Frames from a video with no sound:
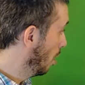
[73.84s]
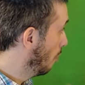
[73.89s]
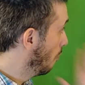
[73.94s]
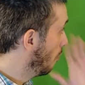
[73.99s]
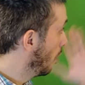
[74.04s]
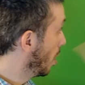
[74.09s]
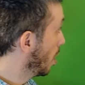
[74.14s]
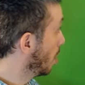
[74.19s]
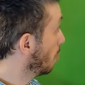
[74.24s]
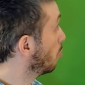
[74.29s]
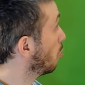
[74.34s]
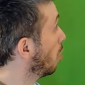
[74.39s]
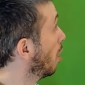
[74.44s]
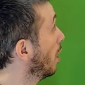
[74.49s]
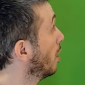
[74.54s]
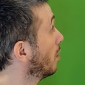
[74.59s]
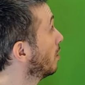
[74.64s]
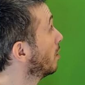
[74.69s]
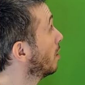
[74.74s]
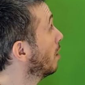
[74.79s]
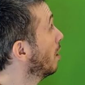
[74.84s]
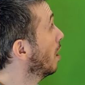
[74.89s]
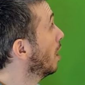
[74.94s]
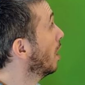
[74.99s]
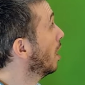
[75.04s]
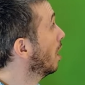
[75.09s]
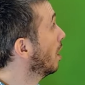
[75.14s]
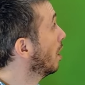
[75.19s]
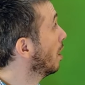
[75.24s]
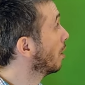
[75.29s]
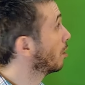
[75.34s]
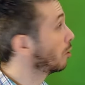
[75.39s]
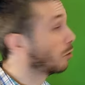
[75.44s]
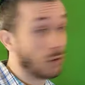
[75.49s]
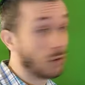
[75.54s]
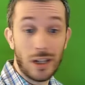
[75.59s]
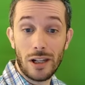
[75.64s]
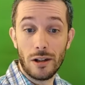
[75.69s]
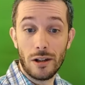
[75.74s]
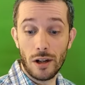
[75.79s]
very bright
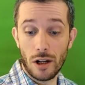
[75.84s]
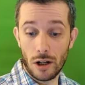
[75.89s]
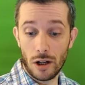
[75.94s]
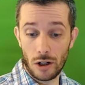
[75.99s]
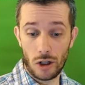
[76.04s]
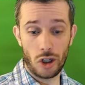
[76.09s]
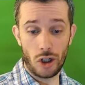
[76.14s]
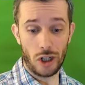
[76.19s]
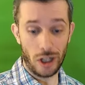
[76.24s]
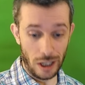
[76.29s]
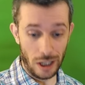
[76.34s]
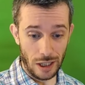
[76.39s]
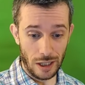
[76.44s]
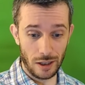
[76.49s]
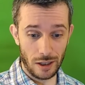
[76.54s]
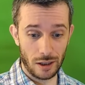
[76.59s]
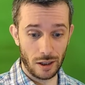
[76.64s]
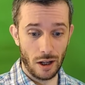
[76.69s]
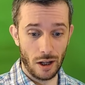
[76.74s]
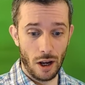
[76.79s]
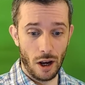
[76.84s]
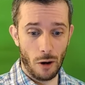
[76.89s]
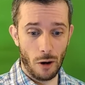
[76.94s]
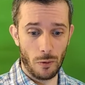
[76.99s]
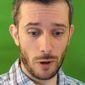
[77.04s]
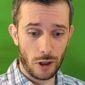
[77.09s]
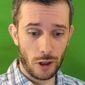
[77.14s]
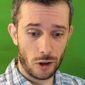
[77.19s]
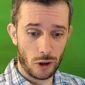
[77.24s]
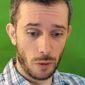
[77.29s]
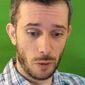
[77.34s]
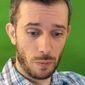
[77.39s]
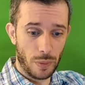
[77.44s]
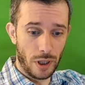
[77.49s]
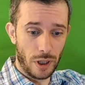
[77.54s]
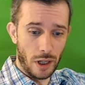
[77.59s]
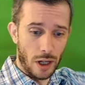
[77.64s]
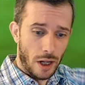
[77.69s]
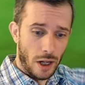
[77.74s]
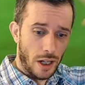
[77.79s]
green sheet, which should
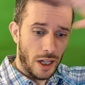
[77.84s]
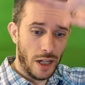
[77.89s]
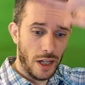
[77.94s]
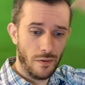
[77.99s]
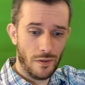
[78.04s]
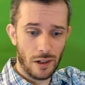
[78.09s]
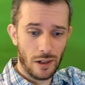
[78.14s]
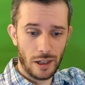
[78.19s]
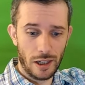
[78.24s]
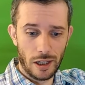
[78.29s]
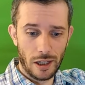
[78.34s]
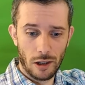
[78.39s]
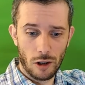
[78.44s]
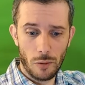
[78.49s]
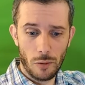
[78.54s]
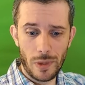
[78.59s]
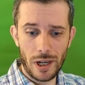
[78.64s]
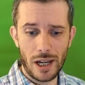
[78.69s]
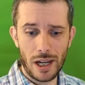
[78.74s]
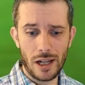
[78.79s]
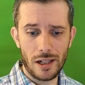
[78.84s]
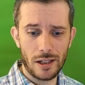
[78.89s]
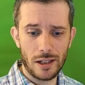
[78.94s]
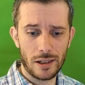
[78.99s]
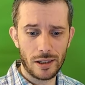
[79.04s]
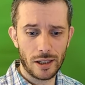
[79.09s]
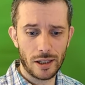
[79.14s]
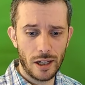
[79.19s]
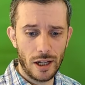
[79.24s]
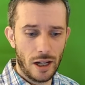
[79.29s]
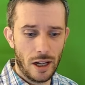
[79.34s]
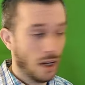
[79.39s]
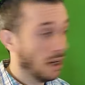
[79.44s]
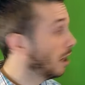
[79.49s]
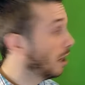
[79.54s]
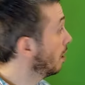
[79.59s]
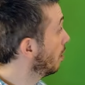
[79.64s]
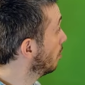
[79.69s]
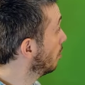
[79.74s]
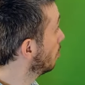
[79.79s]
be evenly illuminated
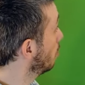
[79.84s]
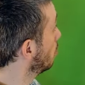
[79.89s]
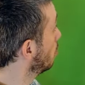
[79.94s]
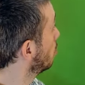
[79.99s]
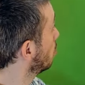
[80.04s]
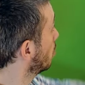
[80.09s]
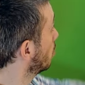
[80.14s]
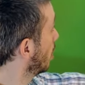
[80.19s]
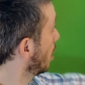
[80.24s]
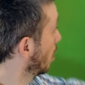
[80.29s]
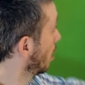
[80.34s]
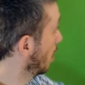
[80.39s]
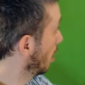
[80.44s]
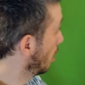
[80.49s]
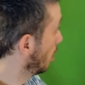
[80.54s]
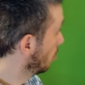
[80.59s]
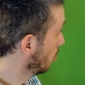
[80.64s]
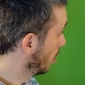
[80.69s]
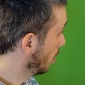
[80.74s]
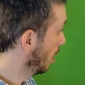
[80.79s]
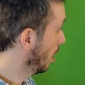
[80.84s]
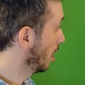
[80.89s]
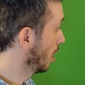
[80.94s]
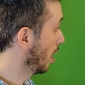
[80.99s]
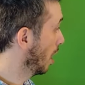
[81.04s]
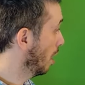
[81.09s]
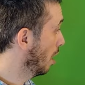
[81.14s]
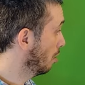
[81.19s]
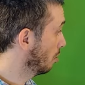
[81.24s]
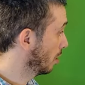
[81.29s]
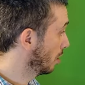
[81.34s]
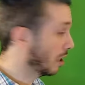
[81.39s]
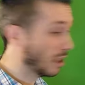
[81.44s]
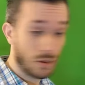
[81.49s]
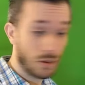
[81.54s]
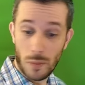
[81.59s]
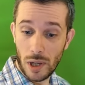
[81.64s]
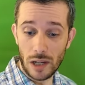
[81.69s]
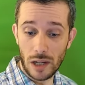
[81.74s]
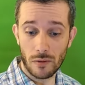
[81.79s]
and you should take care to take out
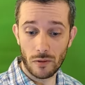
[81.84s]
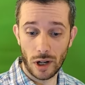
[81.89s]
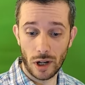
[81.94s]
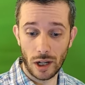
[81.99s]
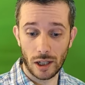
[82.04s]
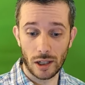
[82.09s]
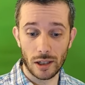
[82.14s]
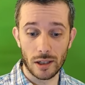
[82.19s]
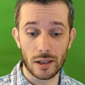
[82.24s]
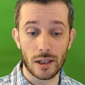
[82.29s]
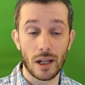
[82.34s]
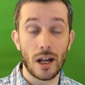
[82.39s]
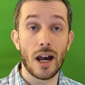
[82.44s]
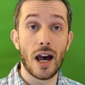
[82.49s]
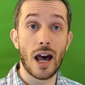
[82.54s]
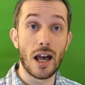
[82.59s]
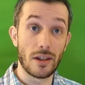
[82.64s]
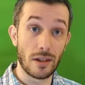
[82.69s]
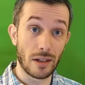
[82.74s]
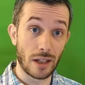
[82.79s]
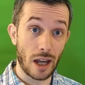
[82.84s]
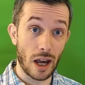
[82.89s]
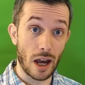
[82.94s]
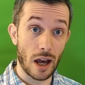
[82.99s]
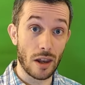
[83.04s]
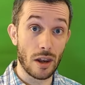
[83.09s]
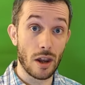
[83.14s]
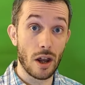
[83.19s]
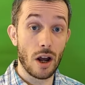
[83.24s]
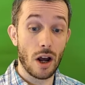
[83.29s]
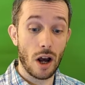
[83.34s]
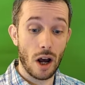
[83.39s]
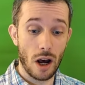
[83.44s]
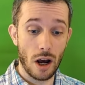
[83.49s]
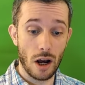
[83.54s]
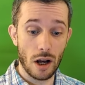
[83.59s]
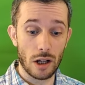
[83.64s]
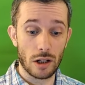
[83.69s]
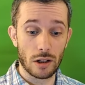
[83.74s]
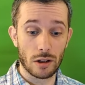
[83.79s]
as many wrinkles as you can
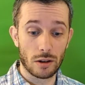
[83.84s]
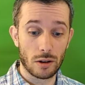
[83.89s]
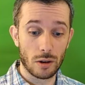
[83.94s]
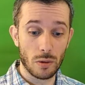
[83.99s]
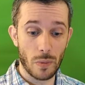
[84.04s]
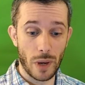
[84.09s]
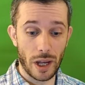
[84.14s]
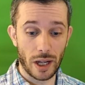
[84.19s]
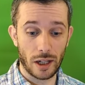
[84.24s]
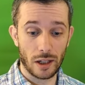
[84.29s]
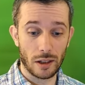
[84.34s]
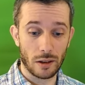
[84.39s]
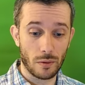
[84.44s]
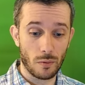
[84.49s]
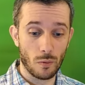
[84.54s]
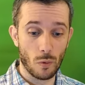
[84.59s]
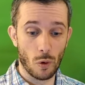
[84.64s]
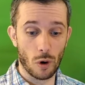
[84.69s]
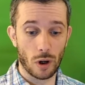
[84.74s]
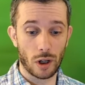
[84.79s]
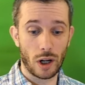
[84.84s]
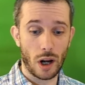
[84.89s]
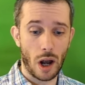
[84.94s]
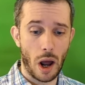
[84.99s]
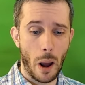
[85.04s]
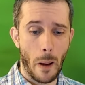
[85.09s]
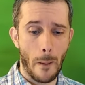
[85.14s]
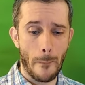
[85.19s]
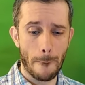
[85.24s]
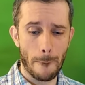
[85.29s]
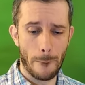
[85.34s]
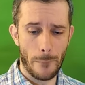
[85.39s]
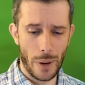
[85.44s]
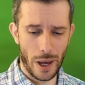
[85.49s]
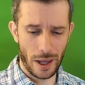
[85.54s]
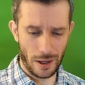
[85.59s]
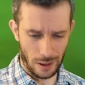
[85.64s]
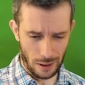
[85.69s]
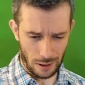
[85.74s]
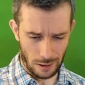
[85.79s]
uh, to make it work
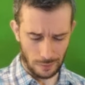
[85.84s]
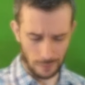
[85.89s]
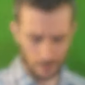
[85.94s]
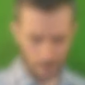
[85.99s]
better.